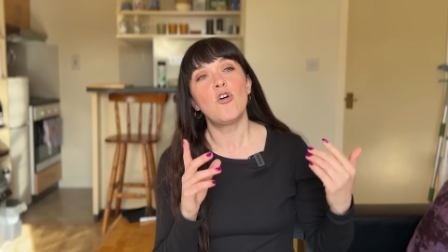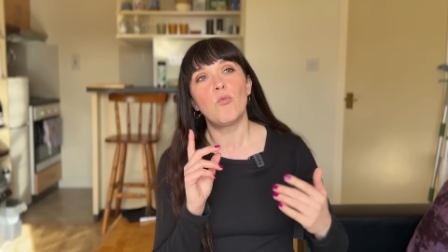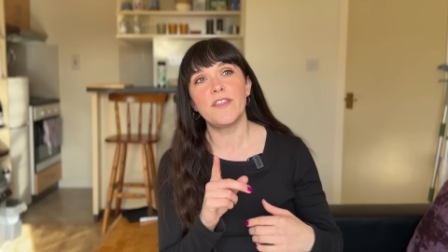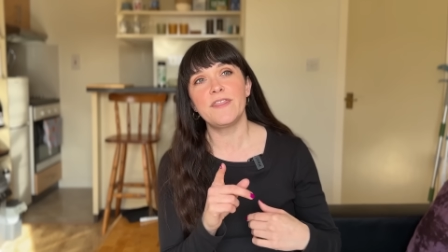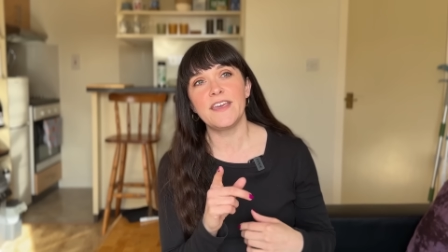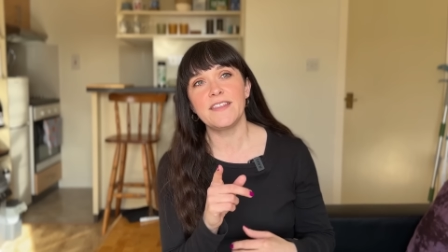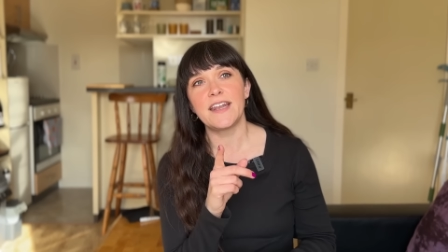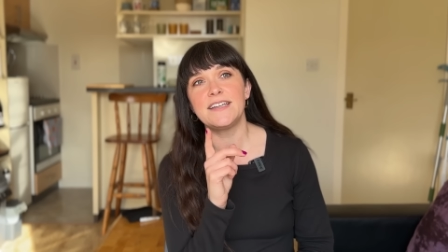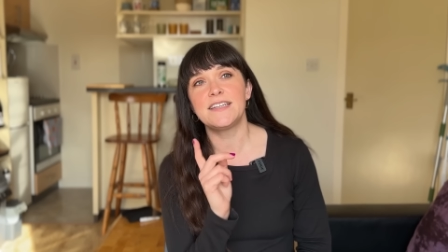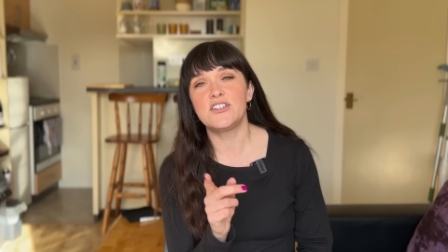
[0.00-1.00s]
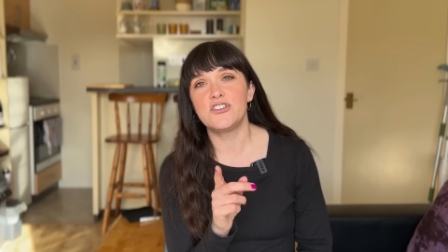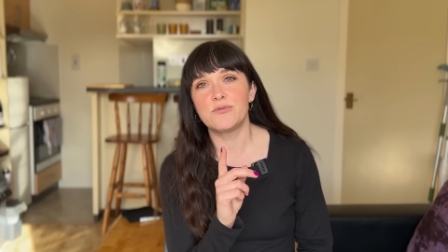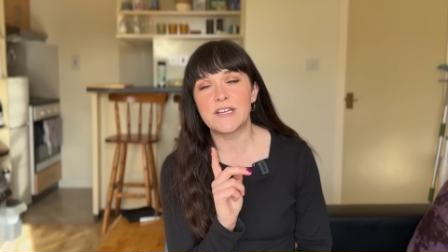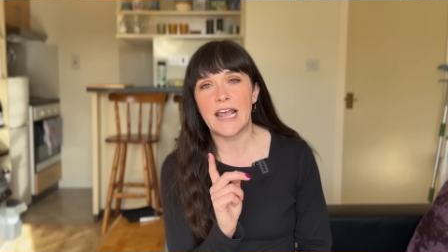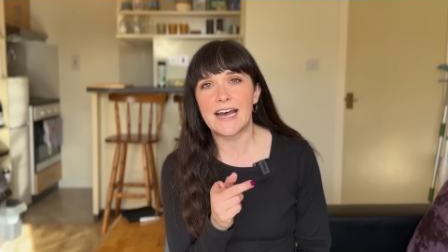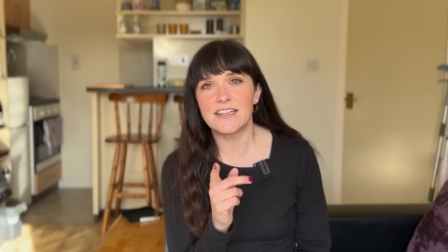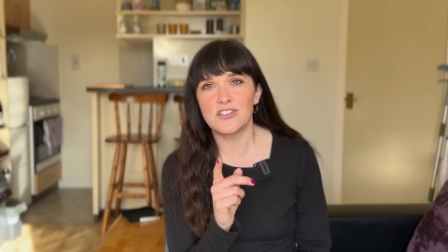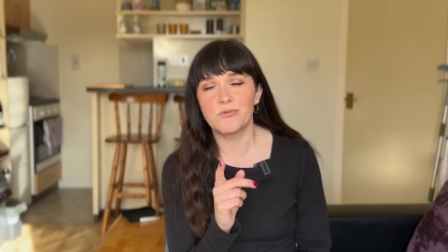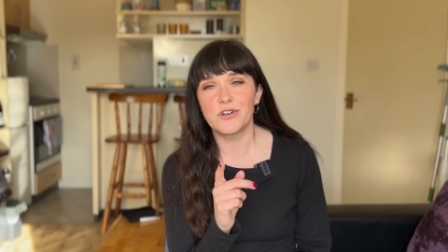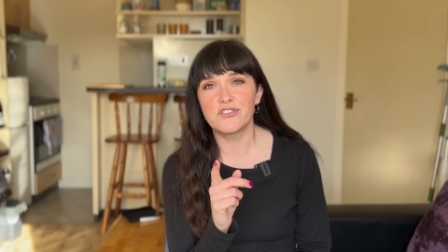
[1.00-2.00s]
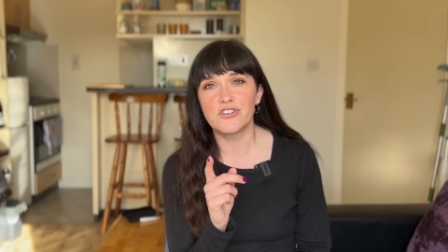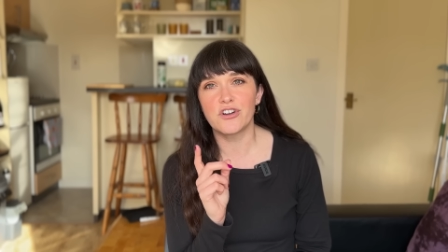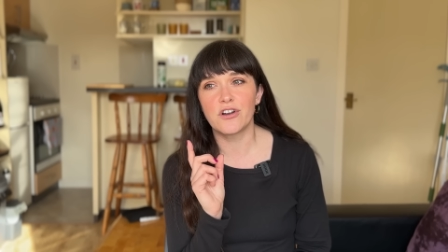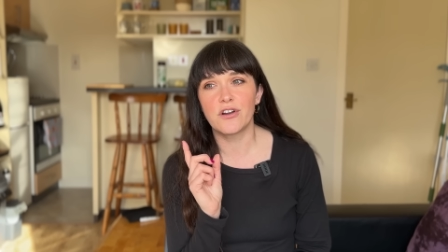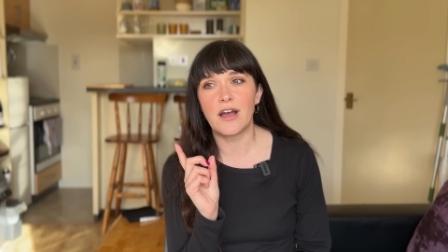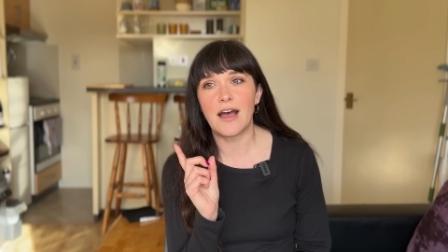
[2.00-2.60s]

One thing that I did do was I asked the realtor